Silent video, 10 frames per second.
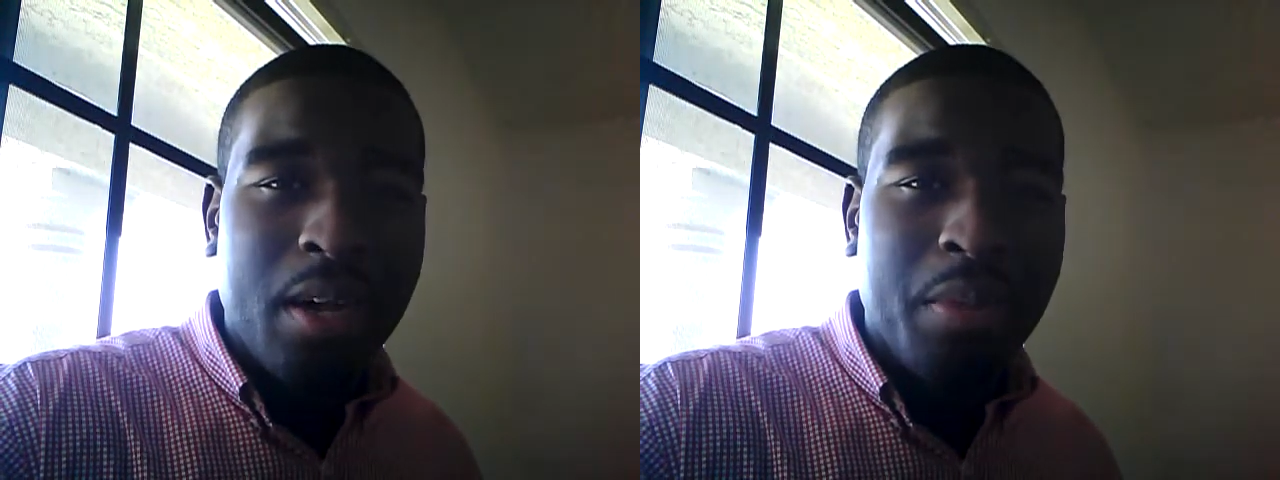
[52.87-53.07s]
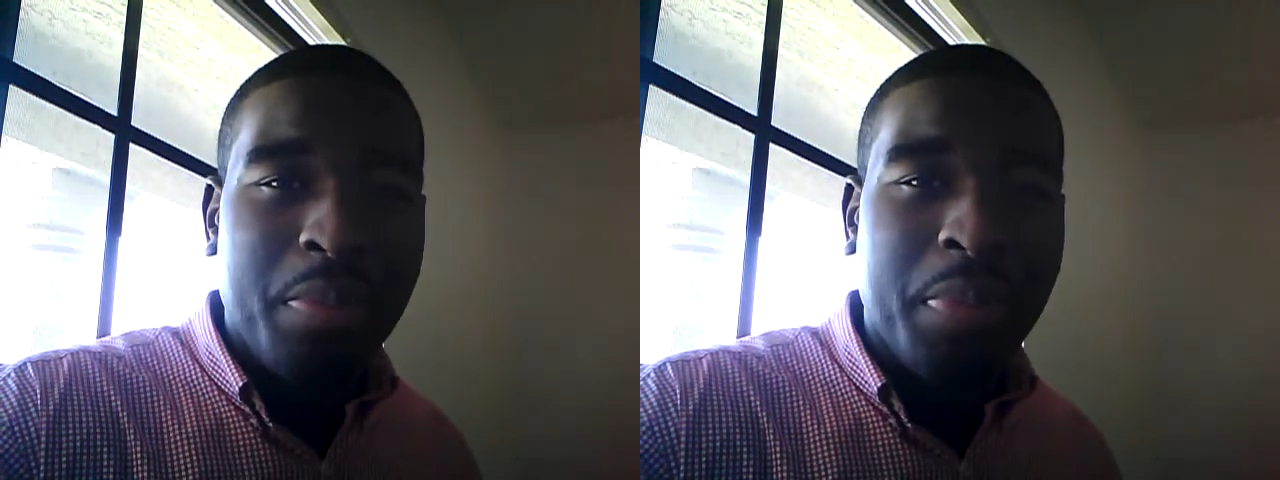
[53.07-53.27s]

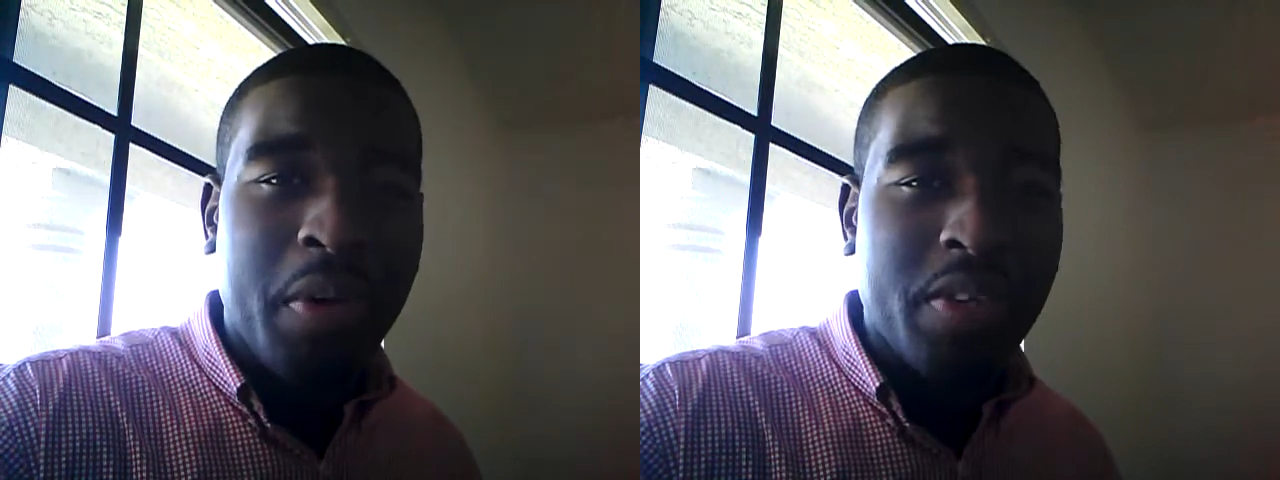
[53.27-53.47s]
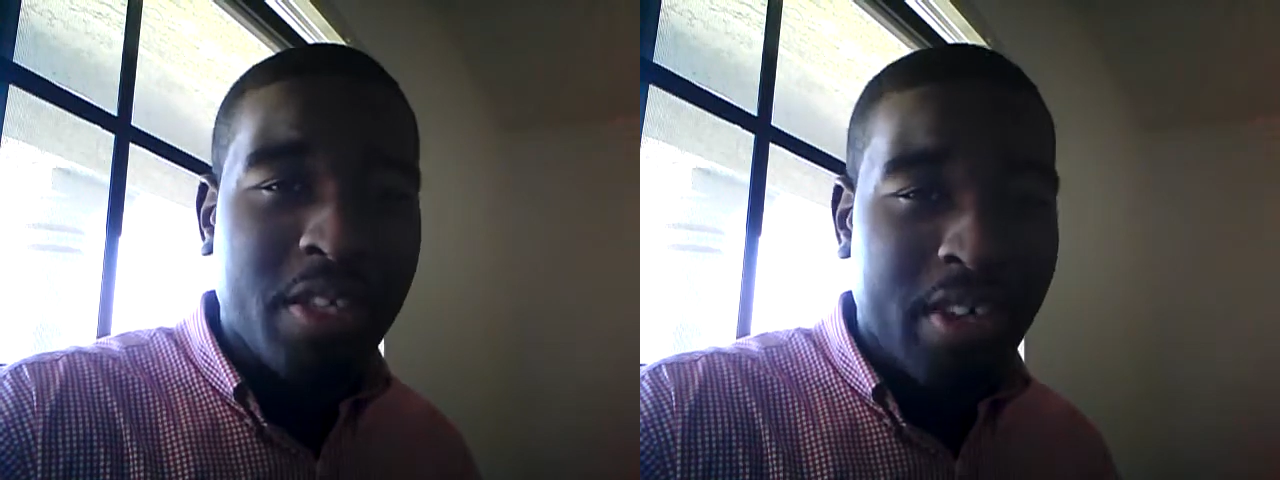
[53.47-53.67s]
uh,
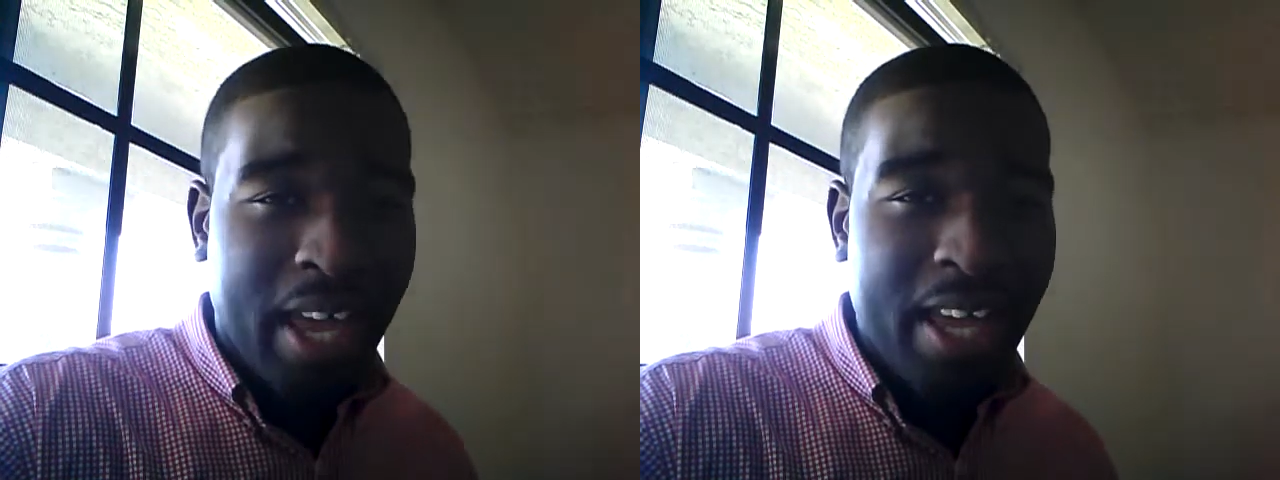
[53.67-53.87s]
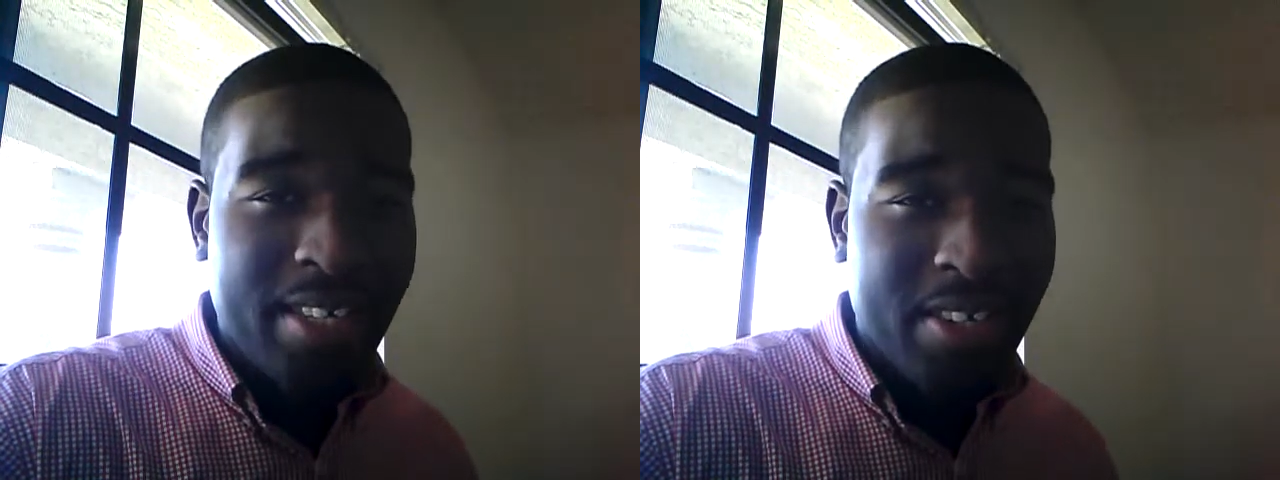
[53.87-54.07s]

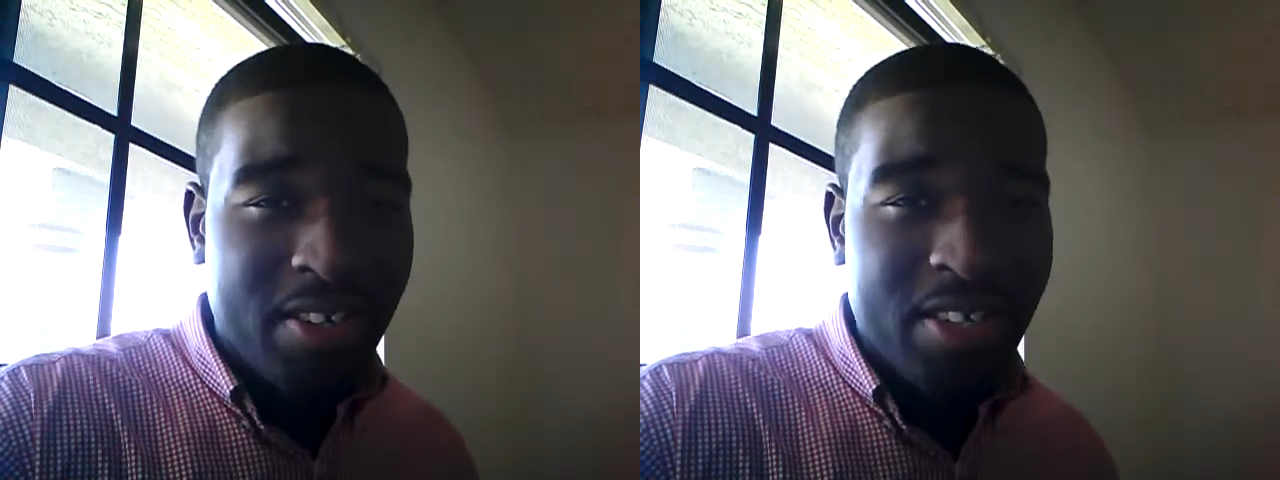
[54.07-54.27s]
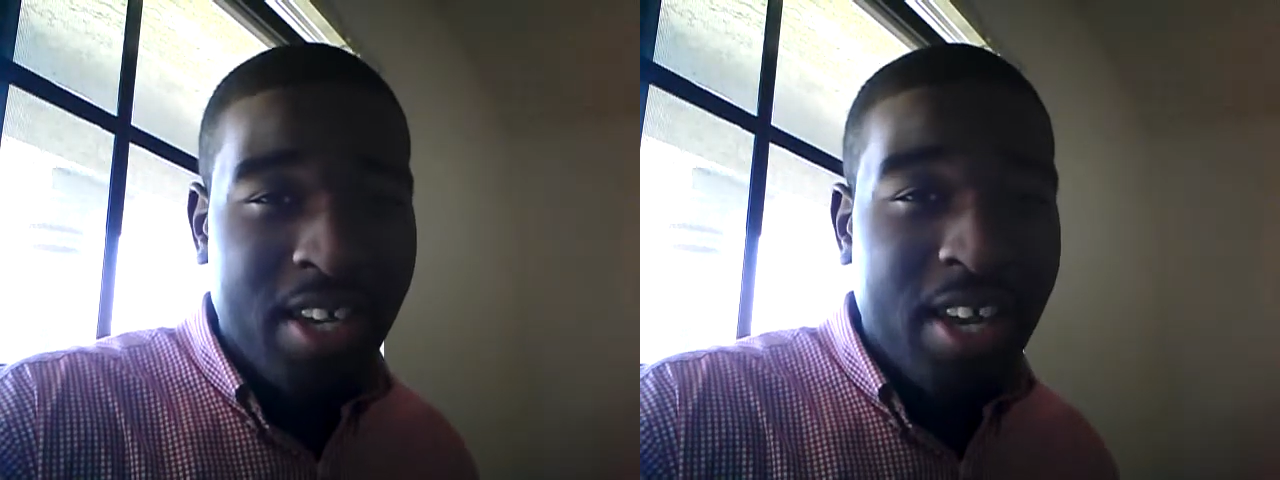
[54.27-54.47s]
post
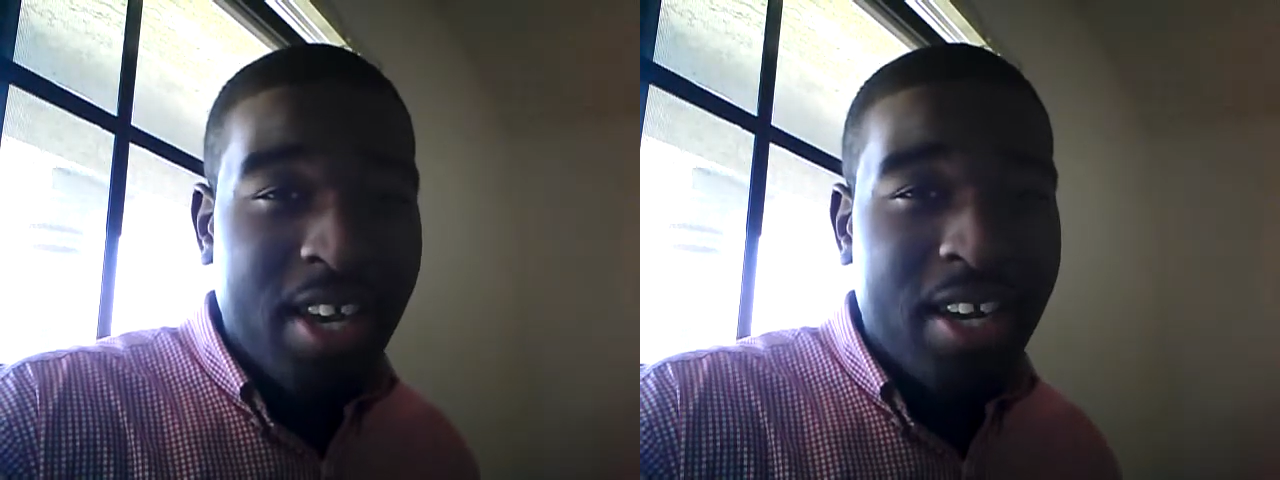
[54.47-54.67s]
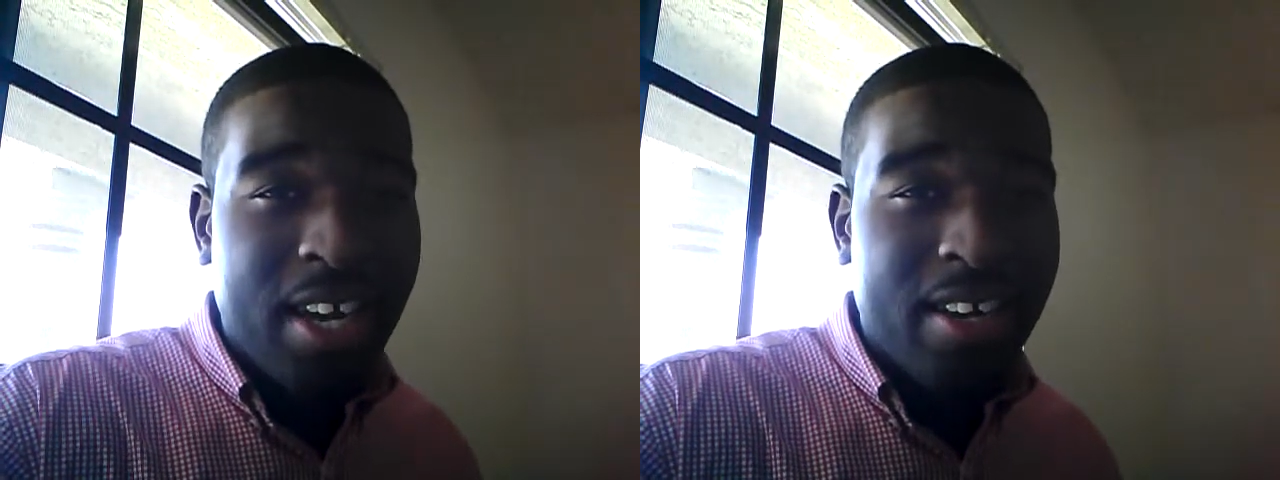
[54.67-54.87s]
your
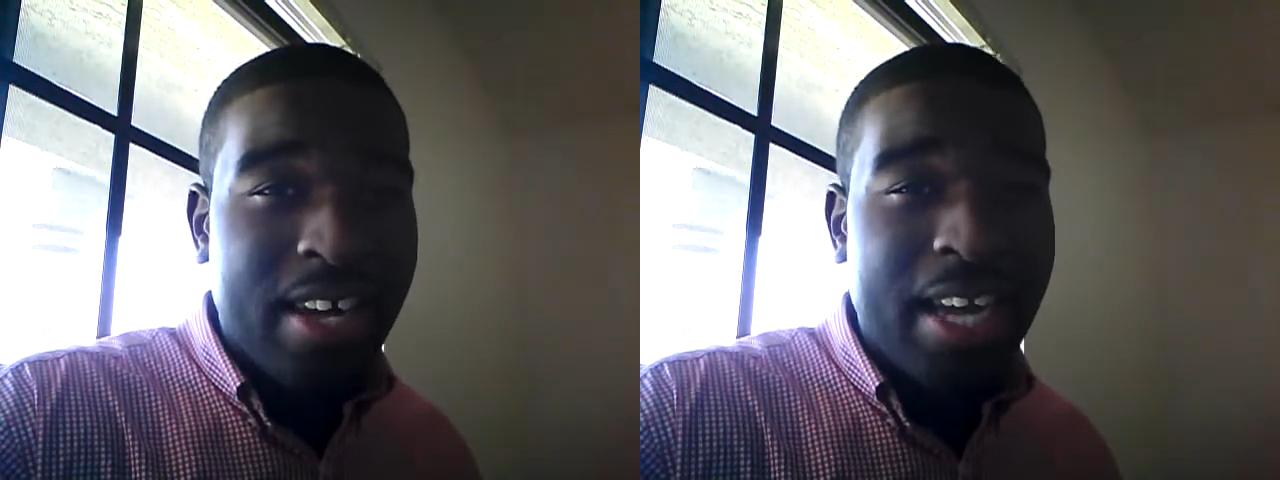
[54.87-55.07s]
answers.